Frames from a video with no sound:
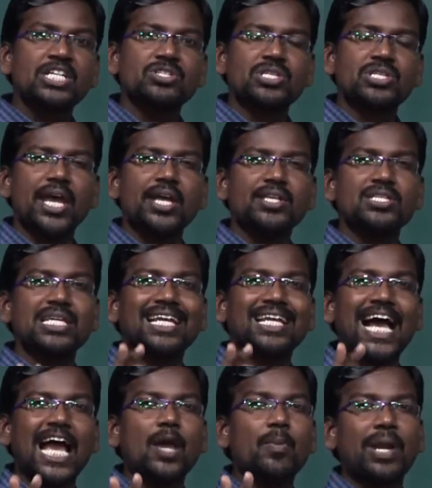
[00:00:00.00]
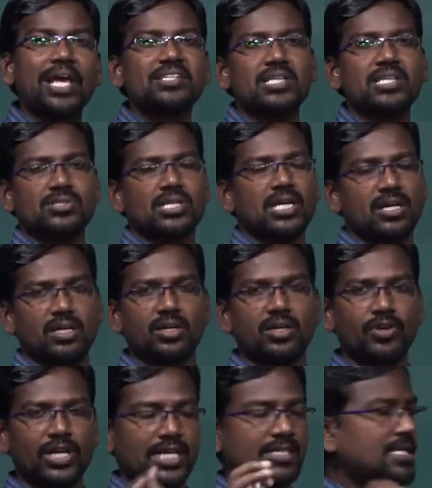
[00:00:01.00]
change in hybridization.
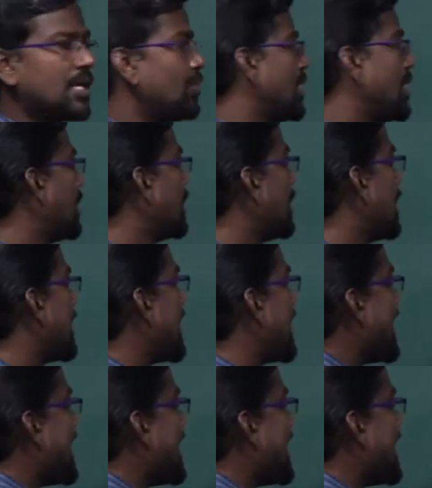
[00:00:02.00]
For example,